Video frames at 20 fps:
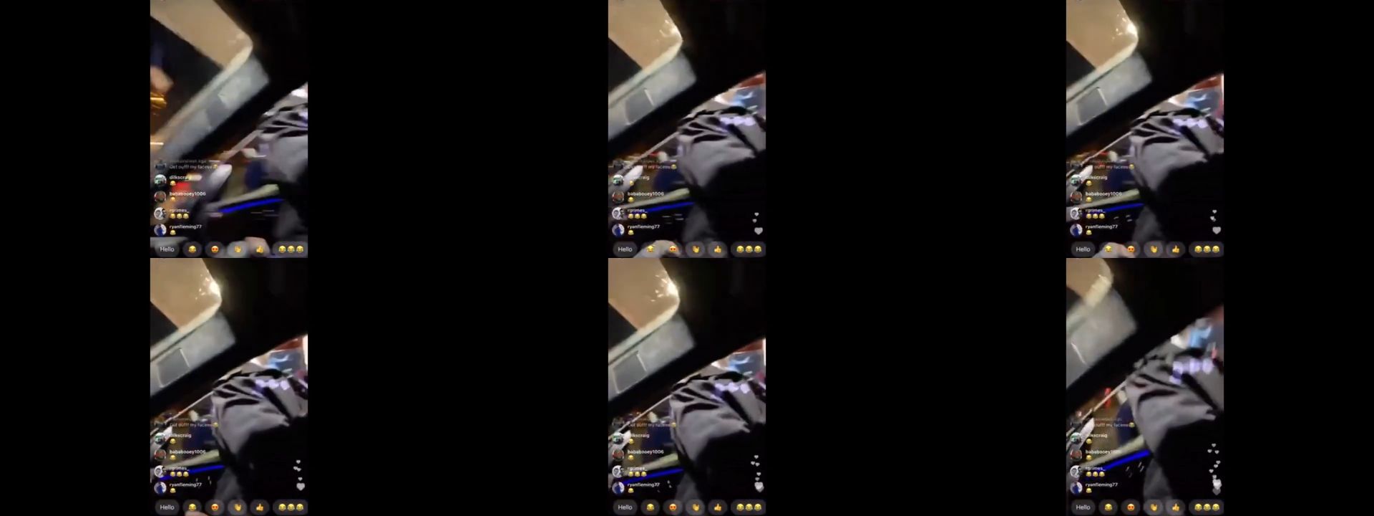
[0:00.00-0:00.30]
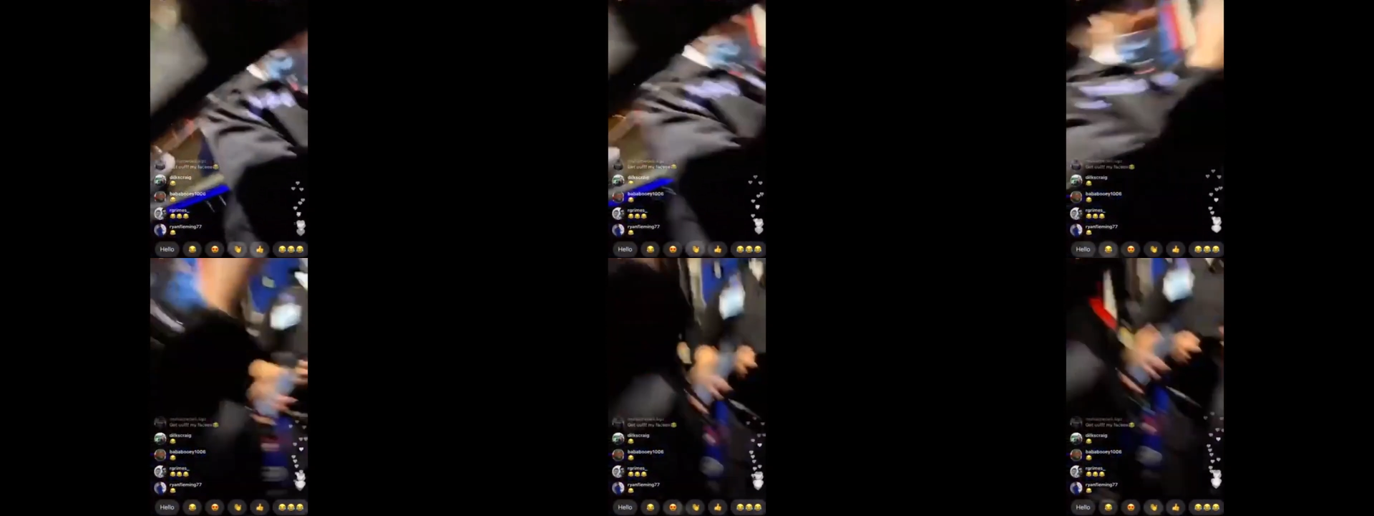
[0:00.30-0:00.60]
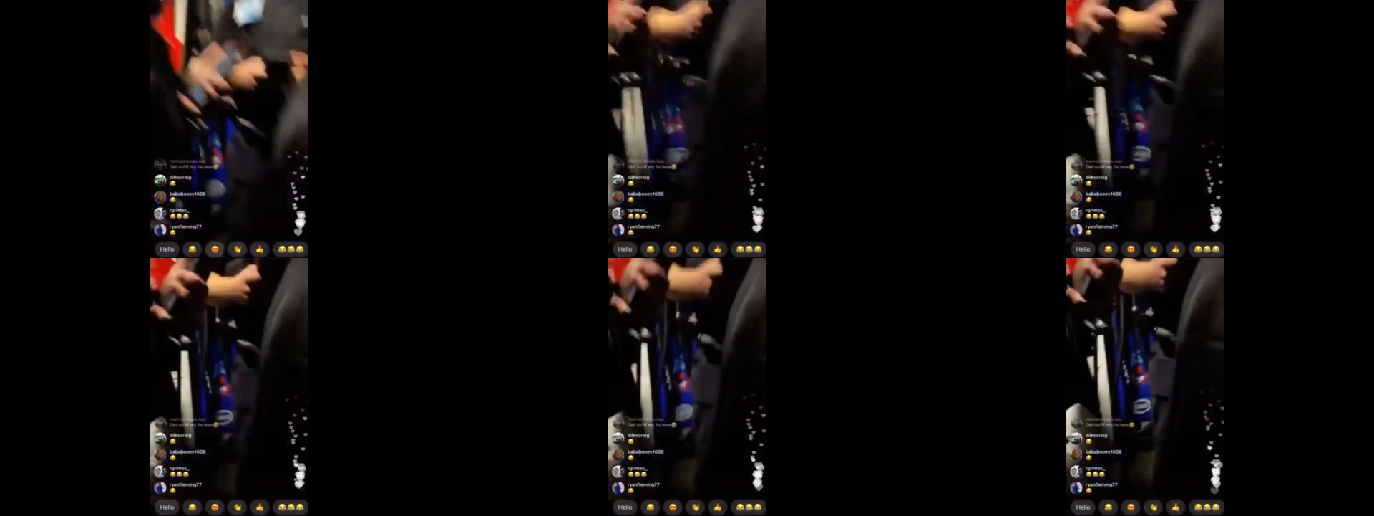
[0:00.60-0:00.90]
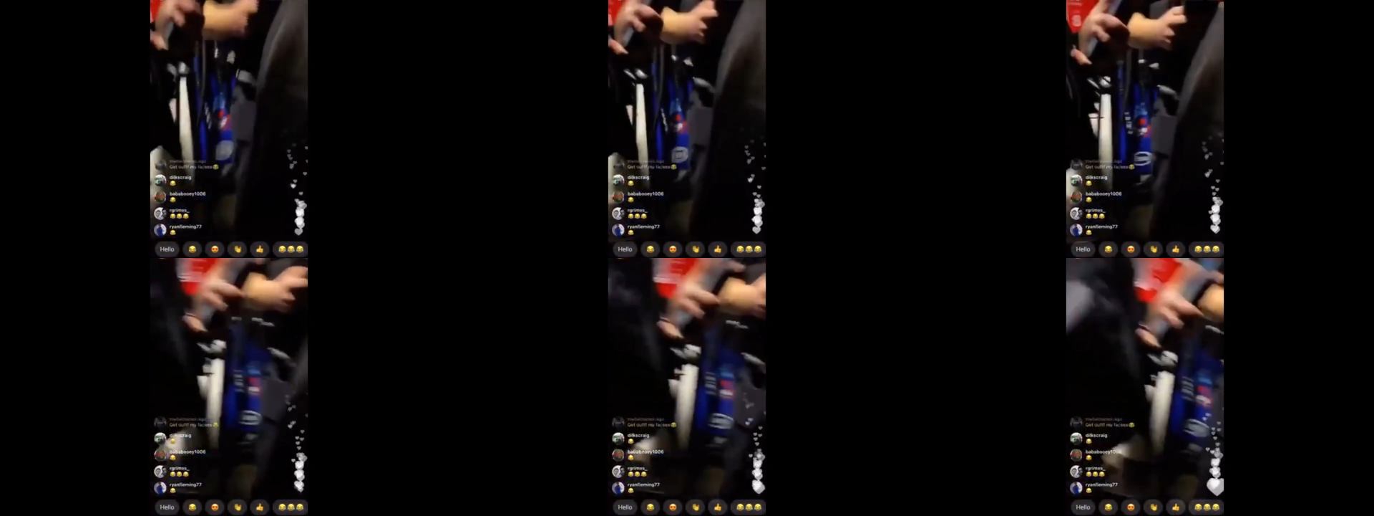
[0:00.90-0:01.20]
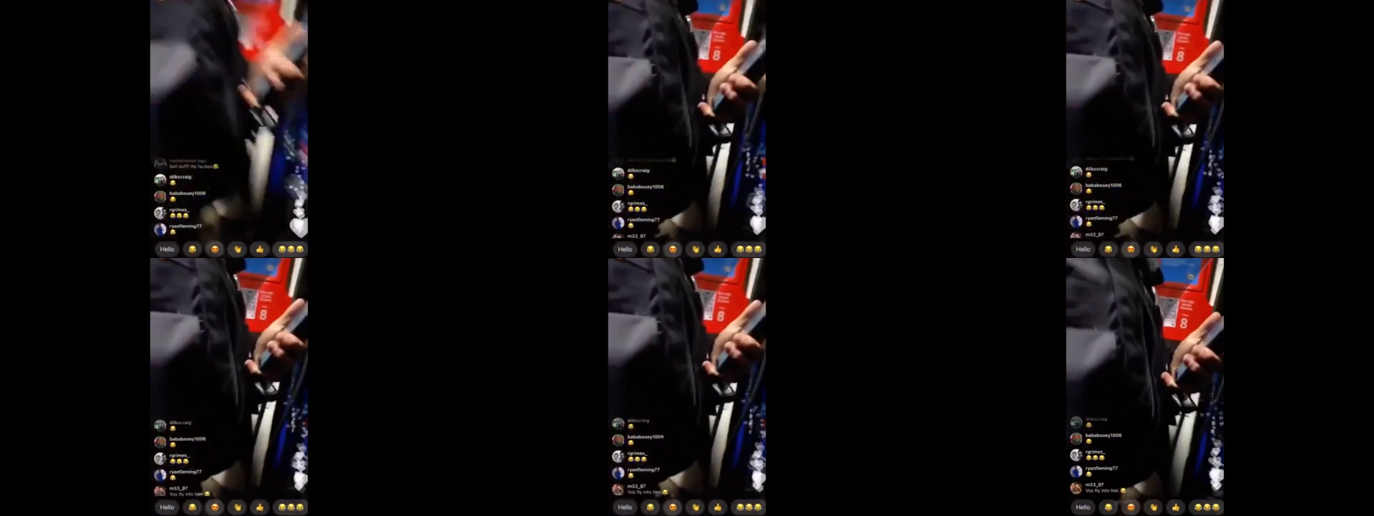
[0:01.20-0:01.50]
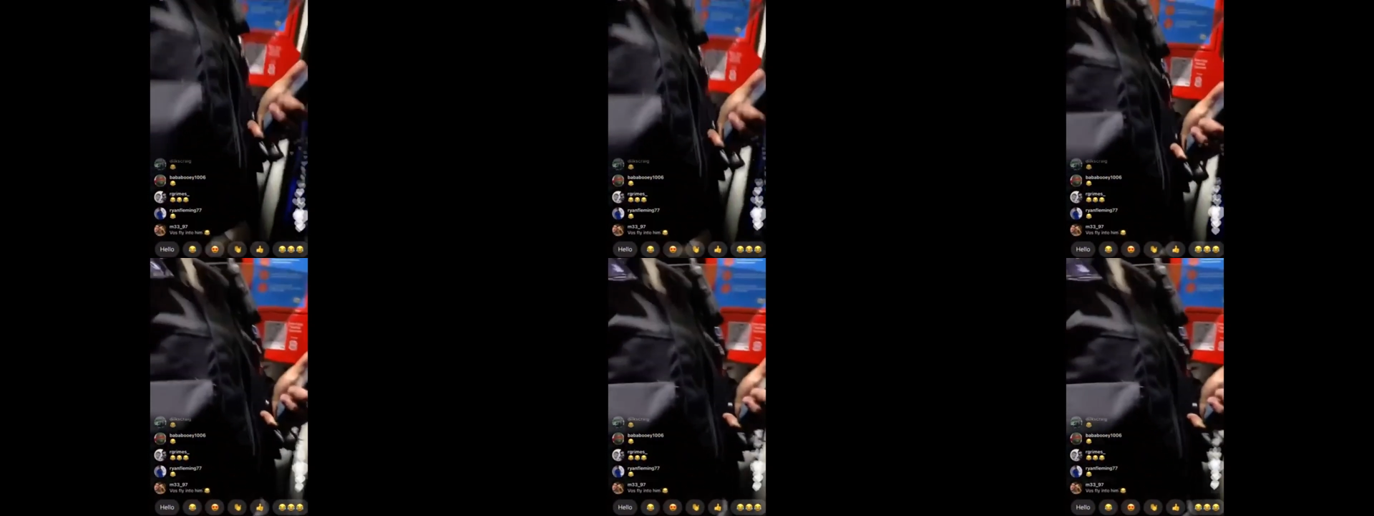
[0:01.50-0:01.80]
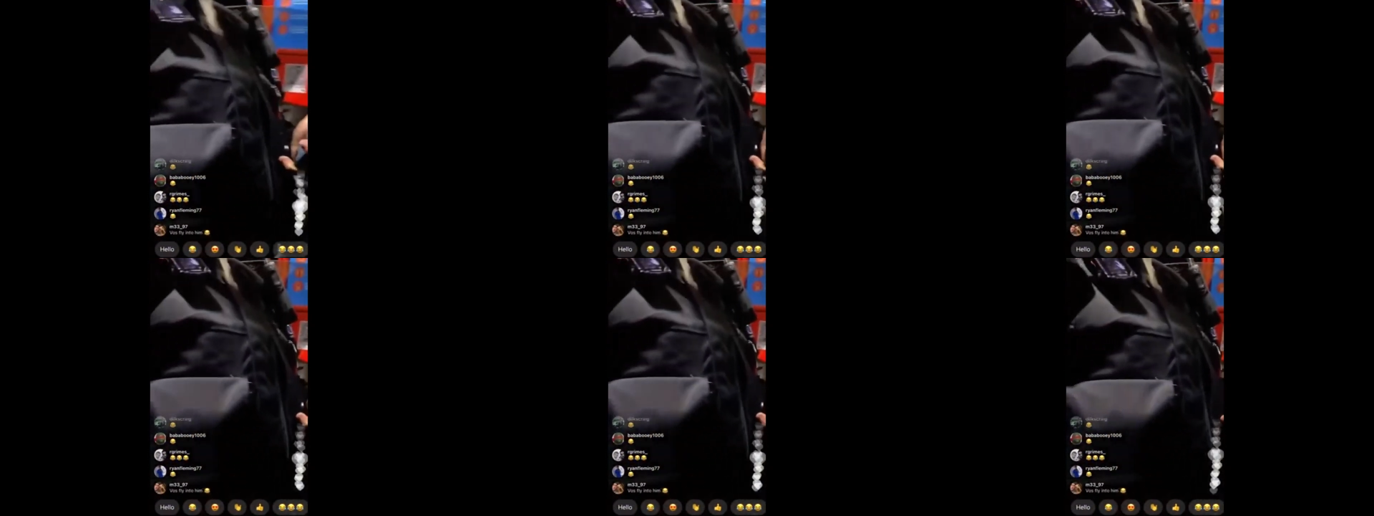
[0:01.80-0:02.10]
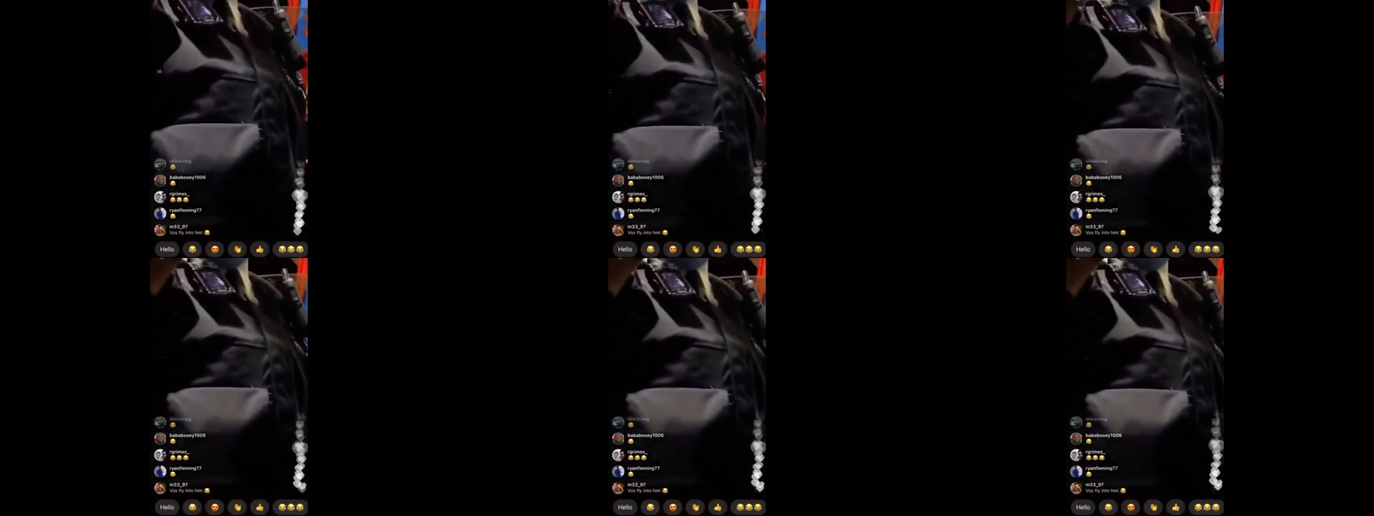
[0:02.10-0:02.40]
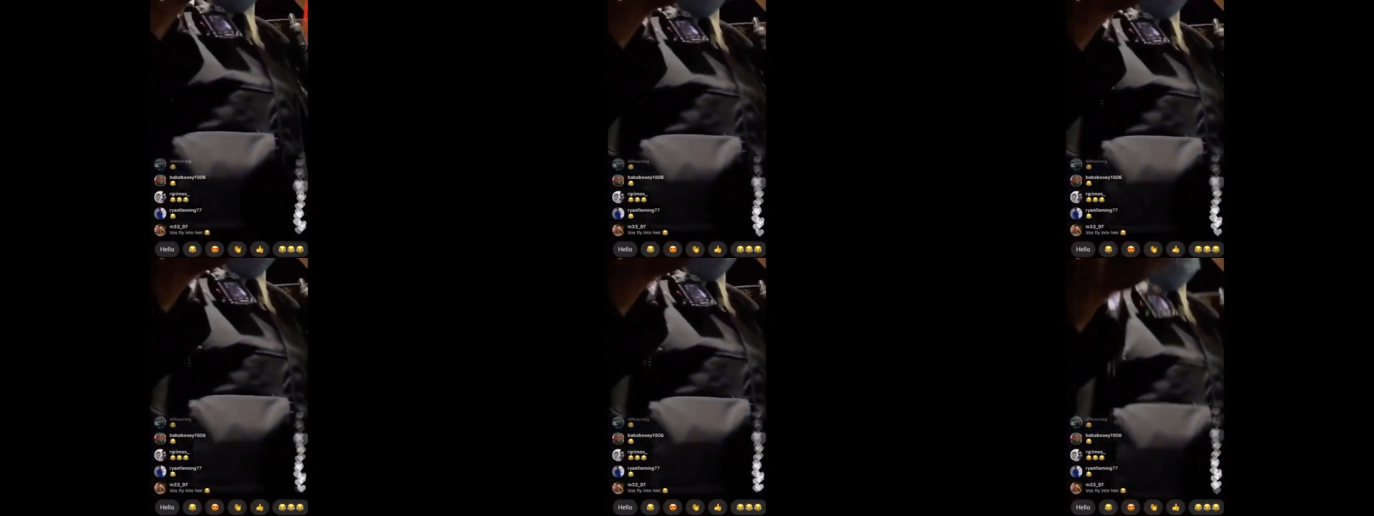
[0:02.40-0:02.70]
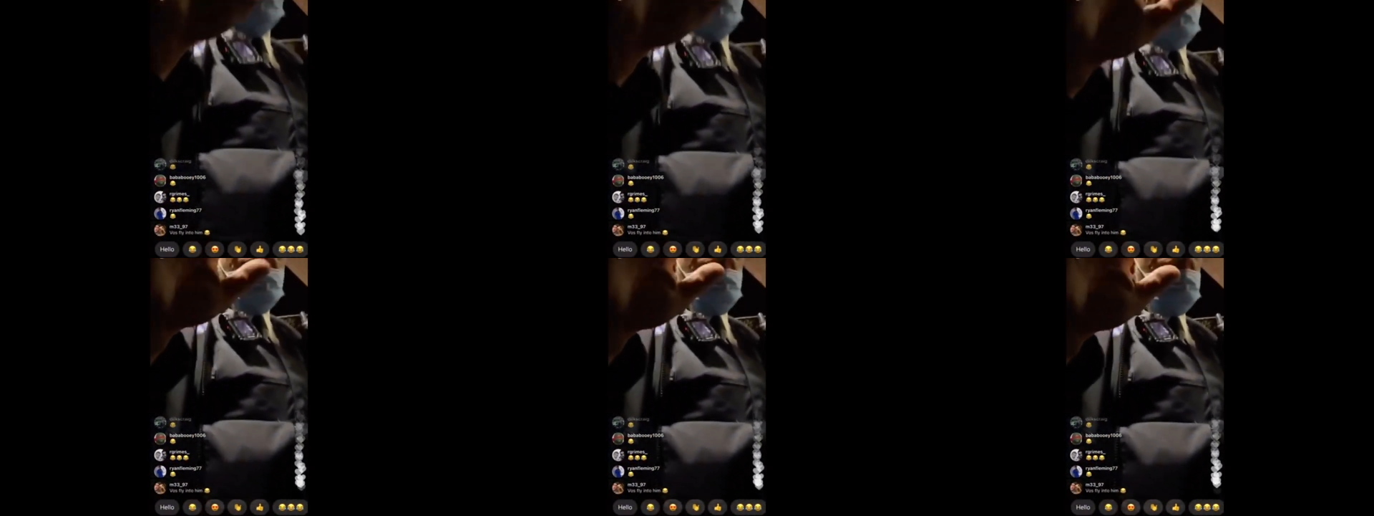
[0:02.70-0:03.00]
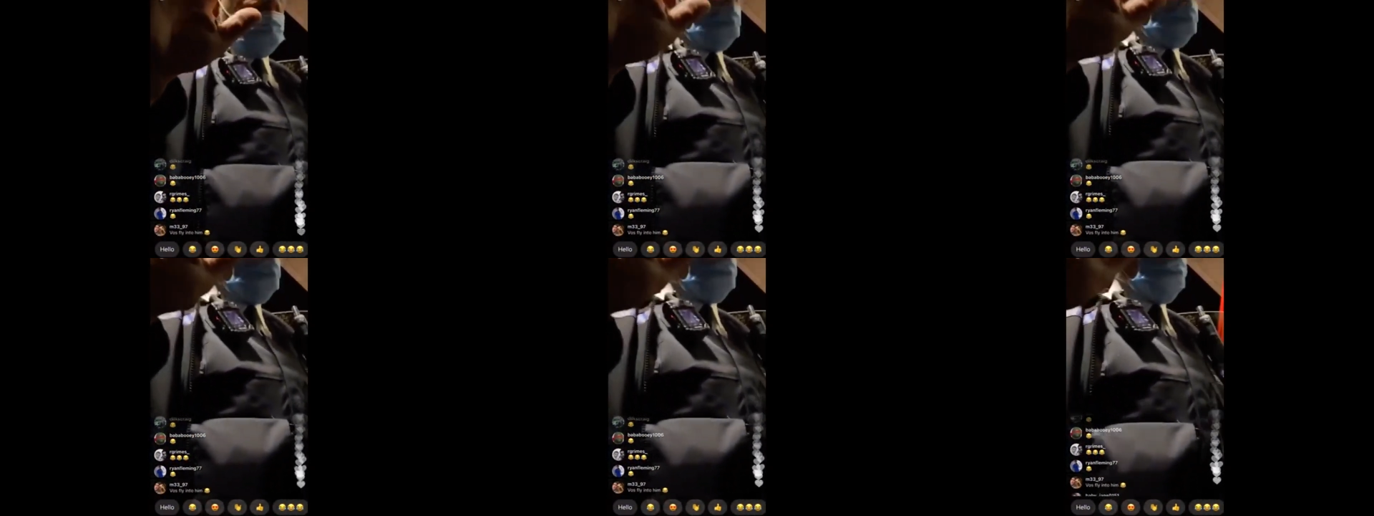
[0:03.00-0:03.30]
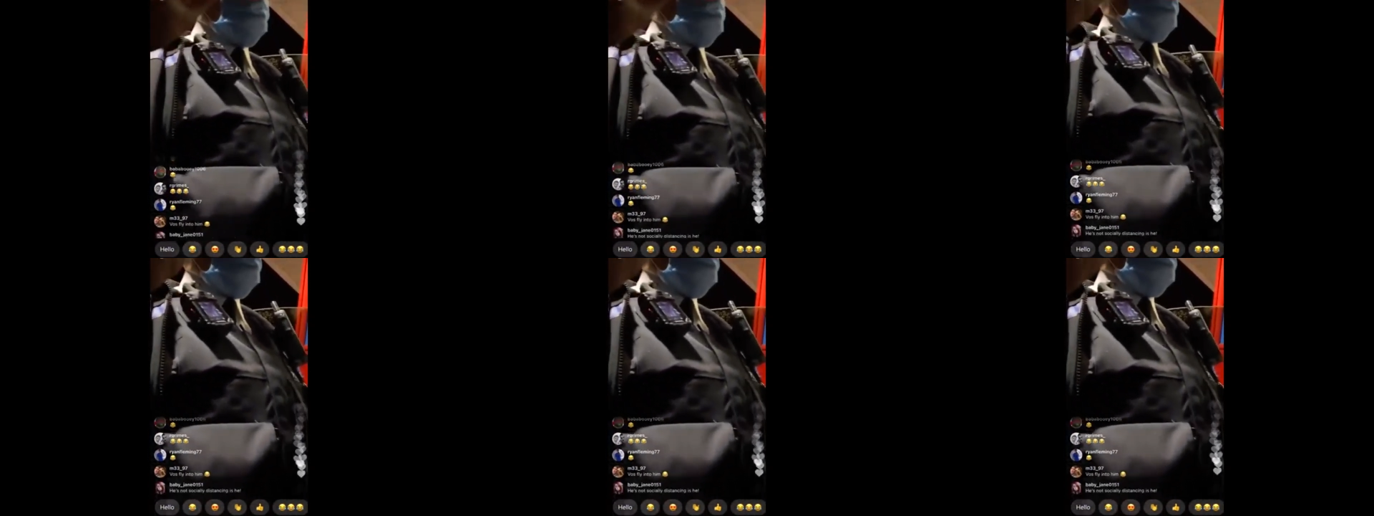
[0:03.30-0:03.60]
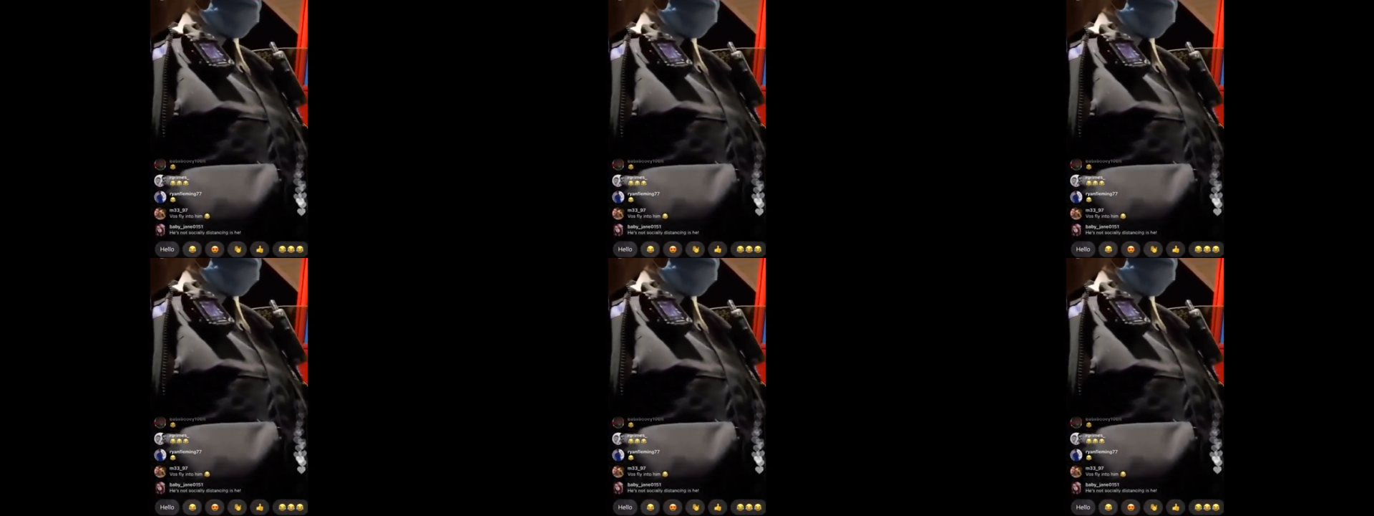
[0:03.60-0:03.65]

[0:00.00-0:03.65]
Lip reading: Nobody's mouth can be seen.